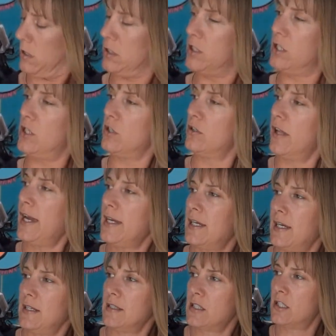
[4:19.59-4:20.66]
to your
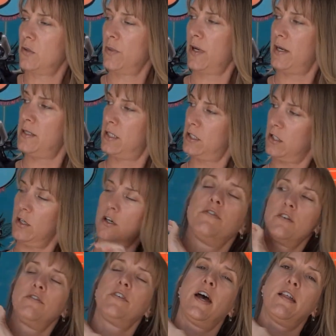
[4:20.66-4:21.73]
liking. So when I
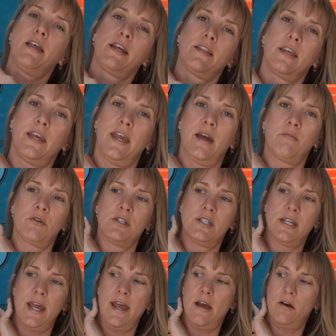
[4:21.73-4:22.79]
surf, I like the camera
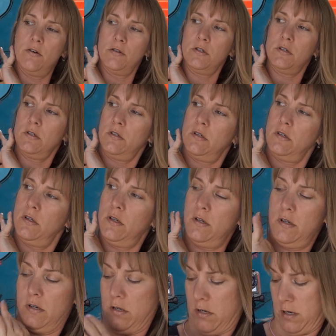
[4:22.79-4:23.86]
down
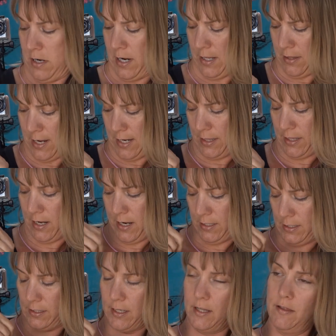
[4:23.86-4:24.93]
and like
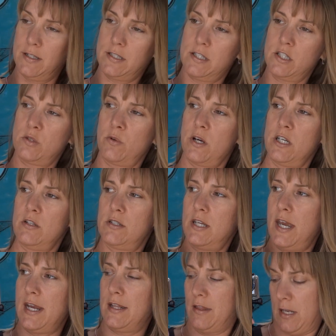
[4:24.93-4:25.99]
this. And this is where you
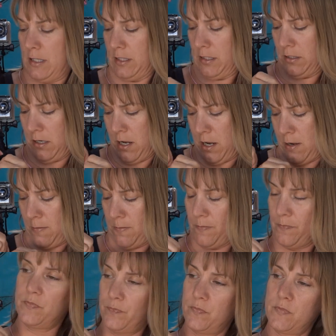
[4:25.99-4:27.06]
take this
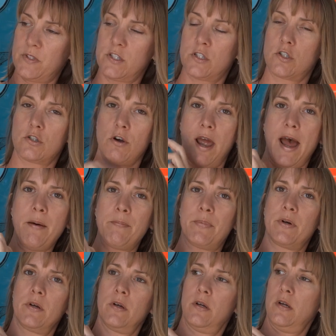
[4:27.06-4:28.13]
strap
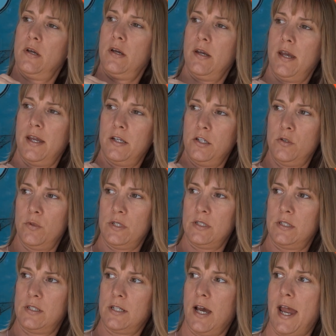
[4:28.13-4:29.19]
and you would
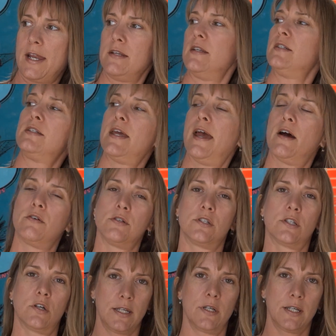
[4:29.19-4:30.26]
tighten it down
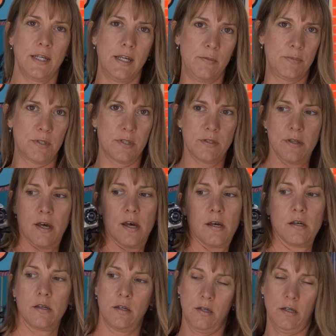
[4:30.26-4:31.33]
so it keeps
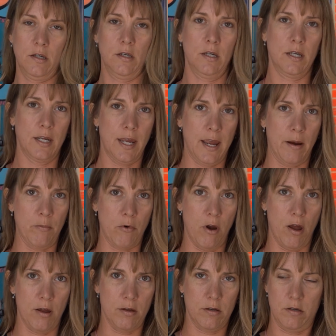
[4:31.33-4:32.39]
the camera